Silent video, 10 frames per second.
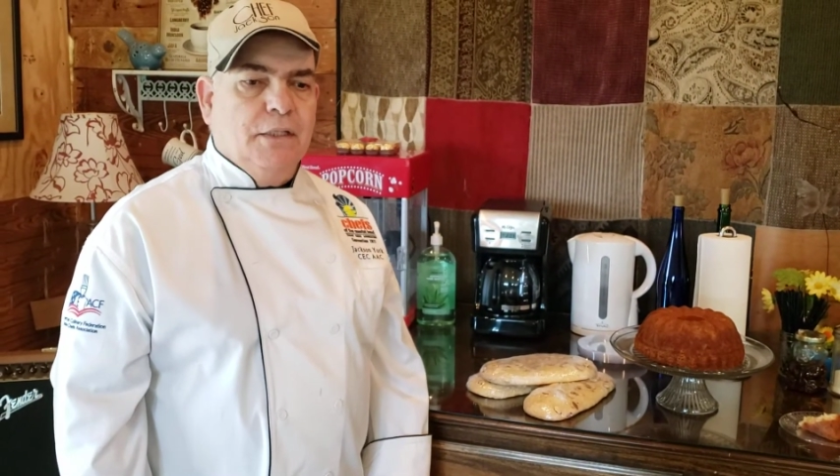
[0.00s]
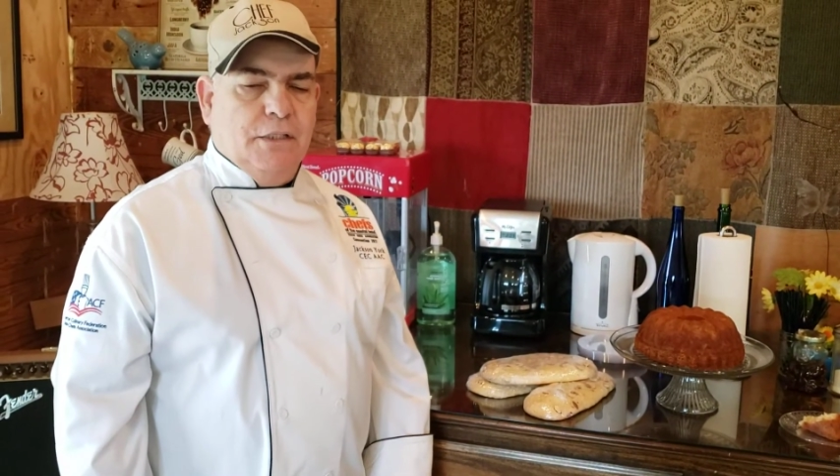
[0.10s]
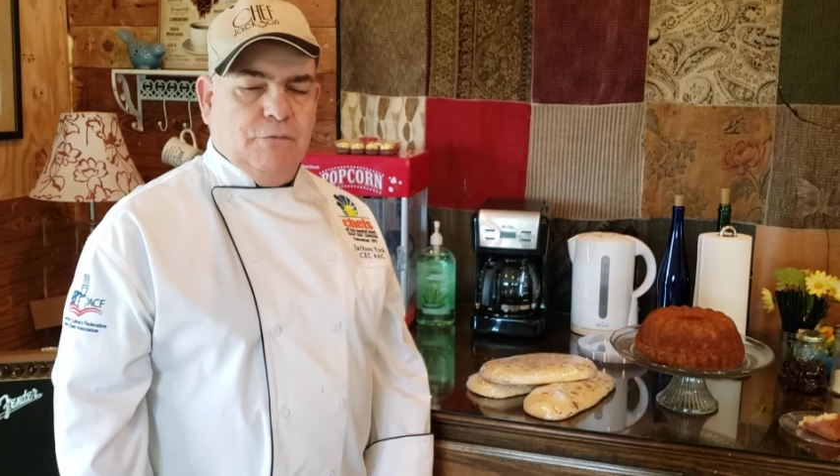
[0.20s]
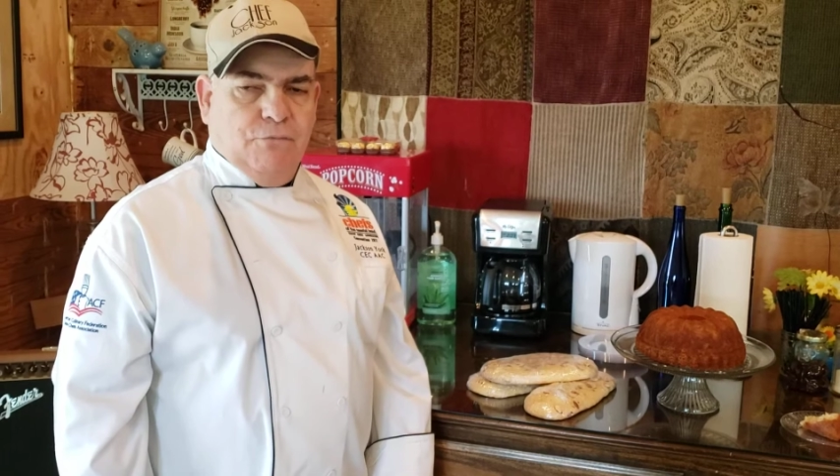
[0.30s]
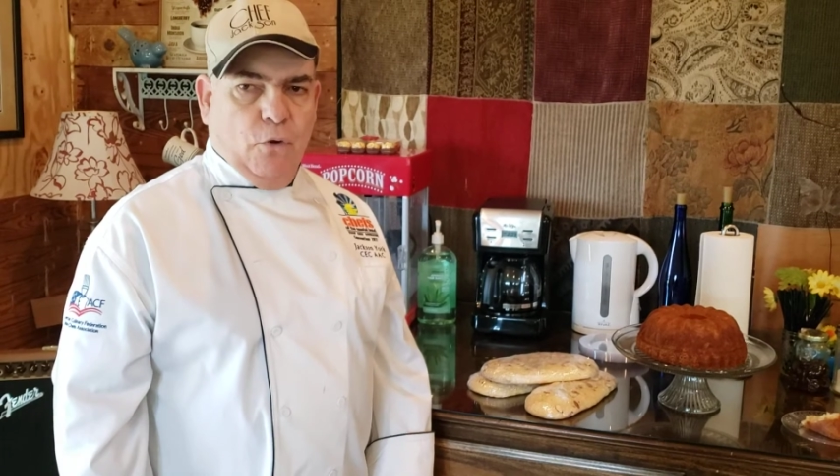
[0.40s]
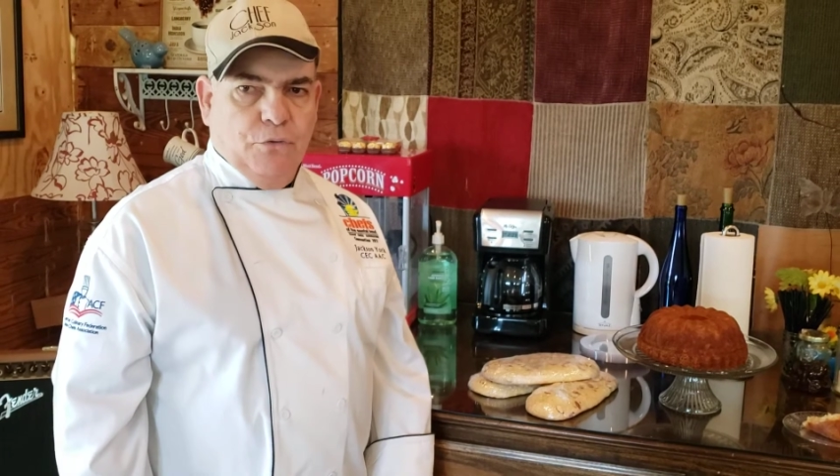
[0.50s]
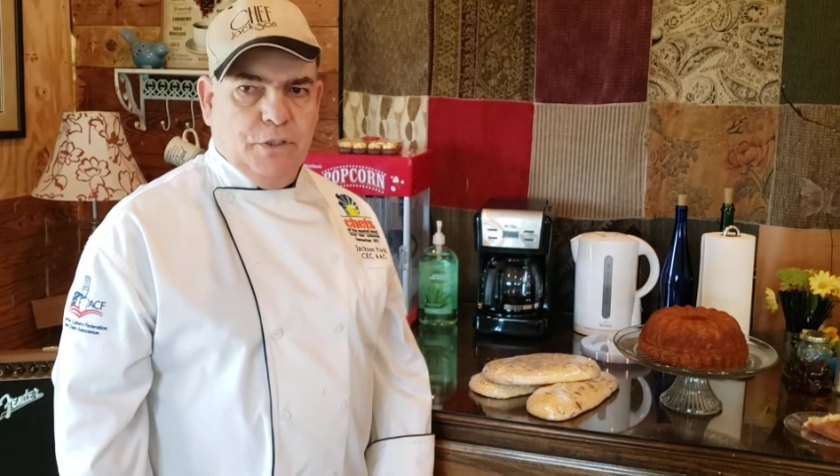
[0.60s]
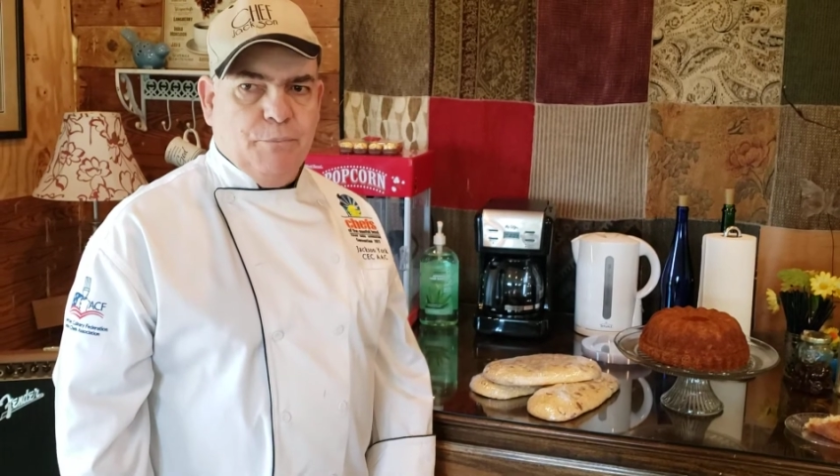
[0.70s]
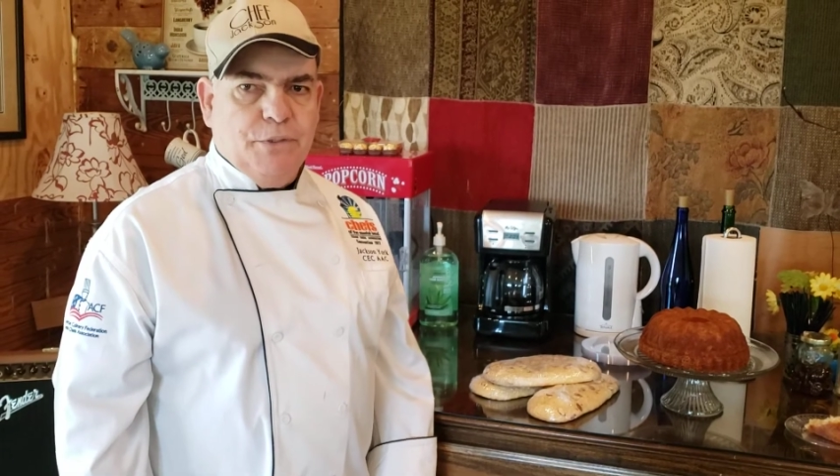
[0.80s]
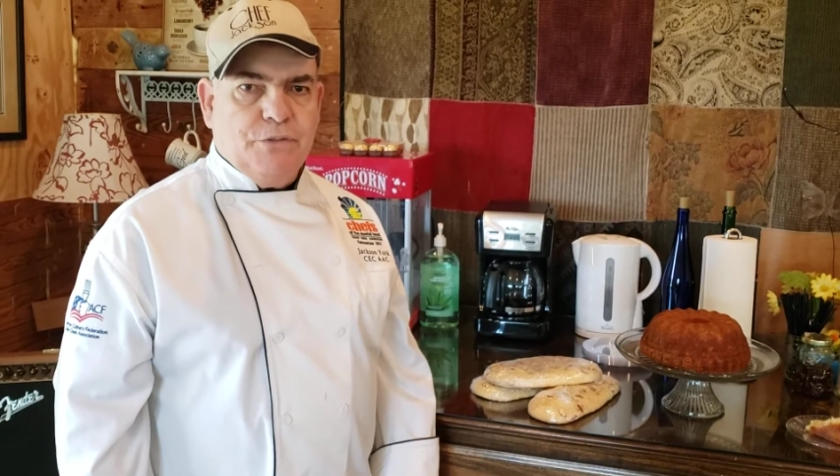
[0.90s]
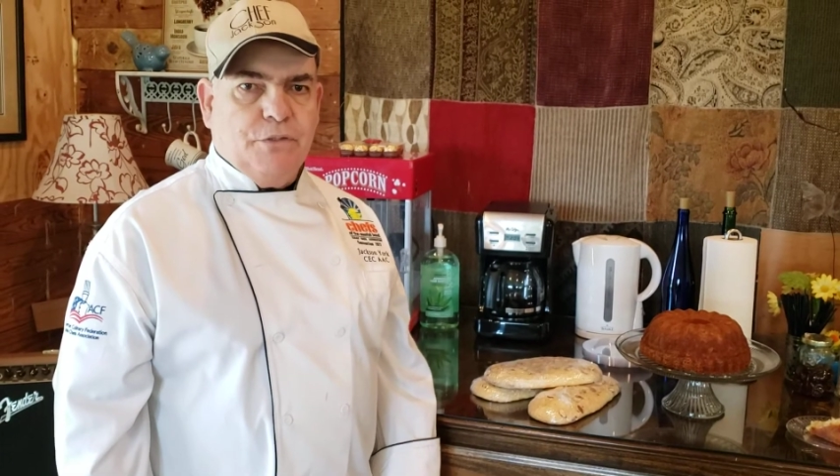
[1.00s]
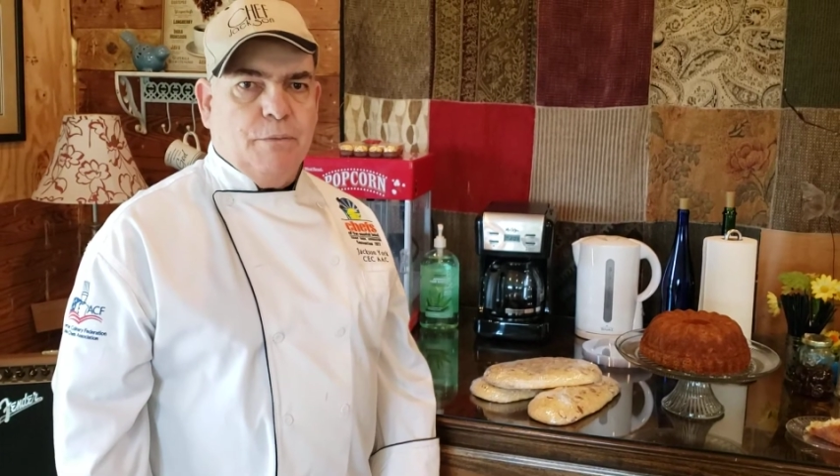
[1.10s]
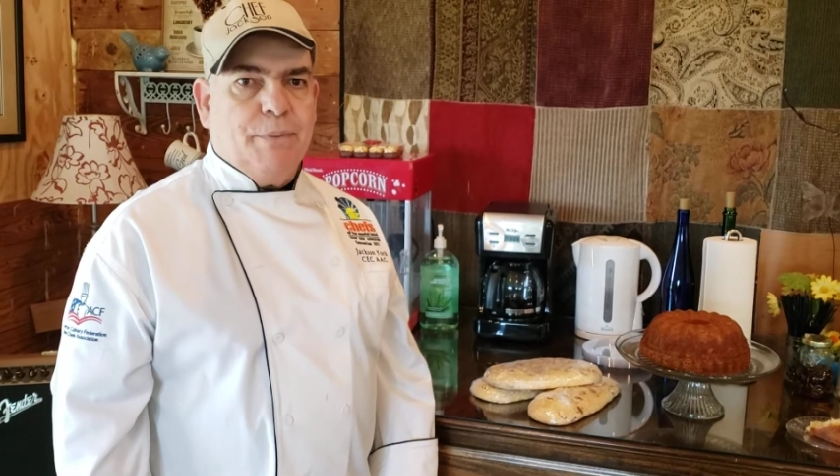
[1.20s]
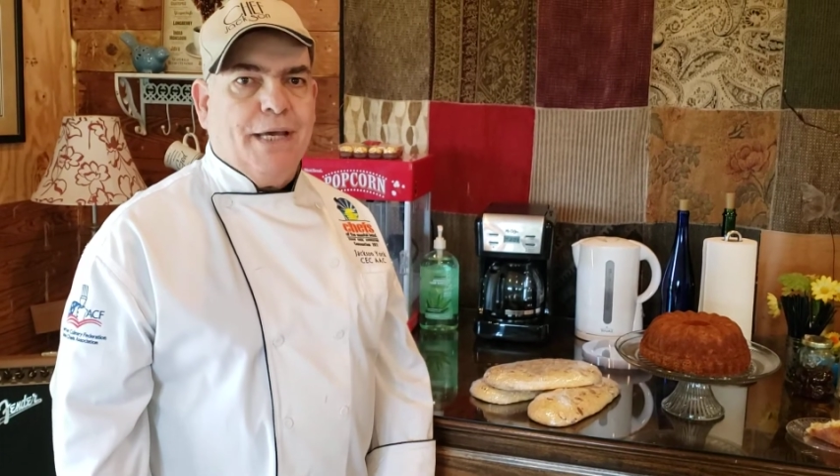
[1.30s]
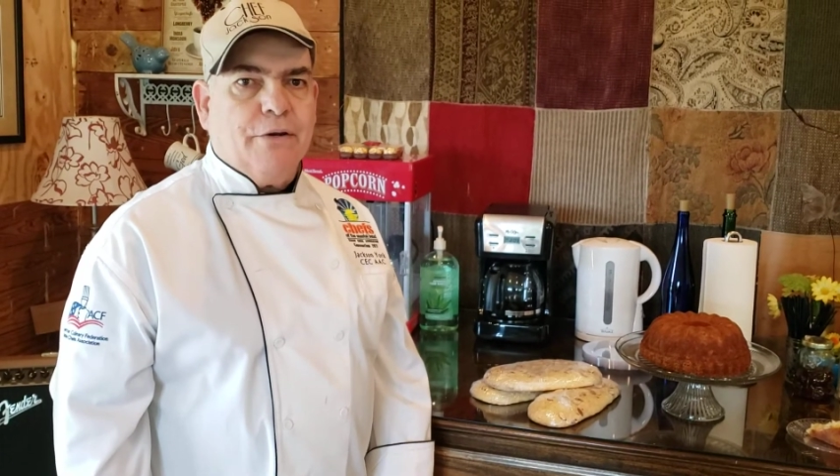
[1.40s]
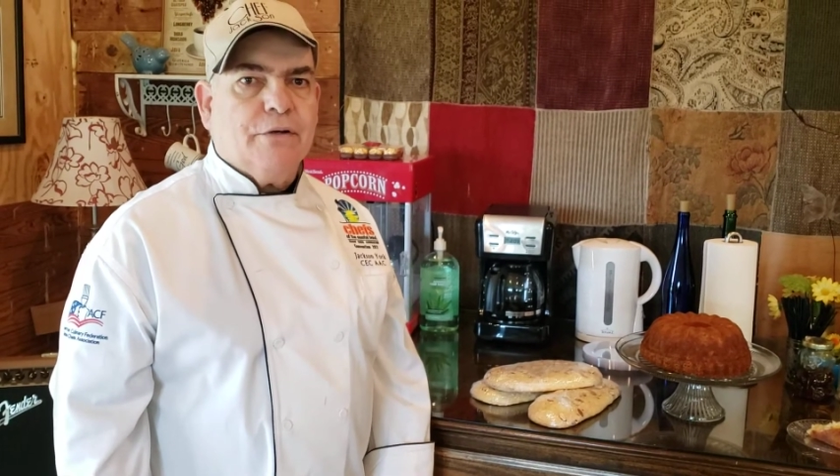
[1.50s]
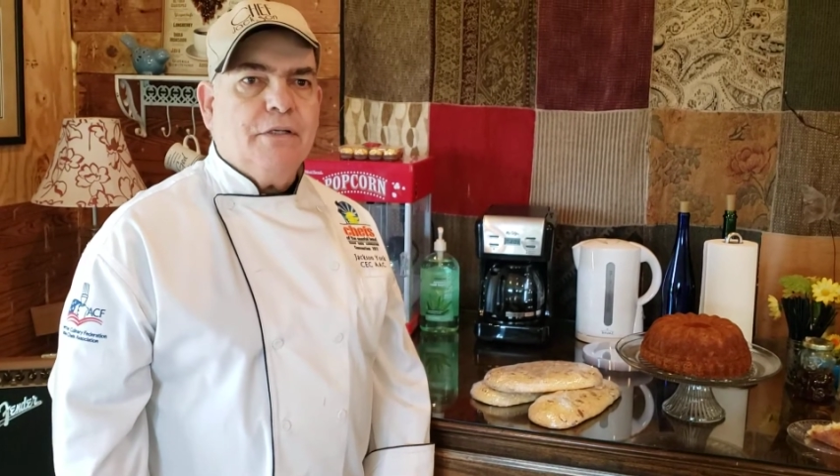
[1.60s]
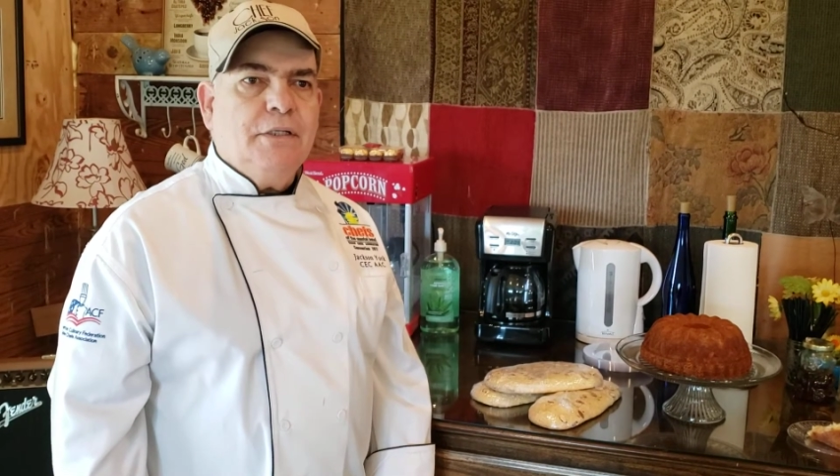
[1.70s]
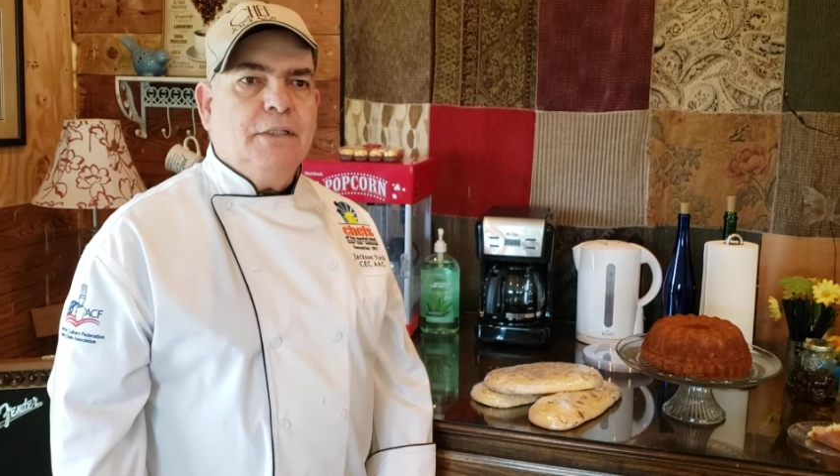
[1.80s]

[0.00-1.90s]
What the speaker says: and fold them into the batter.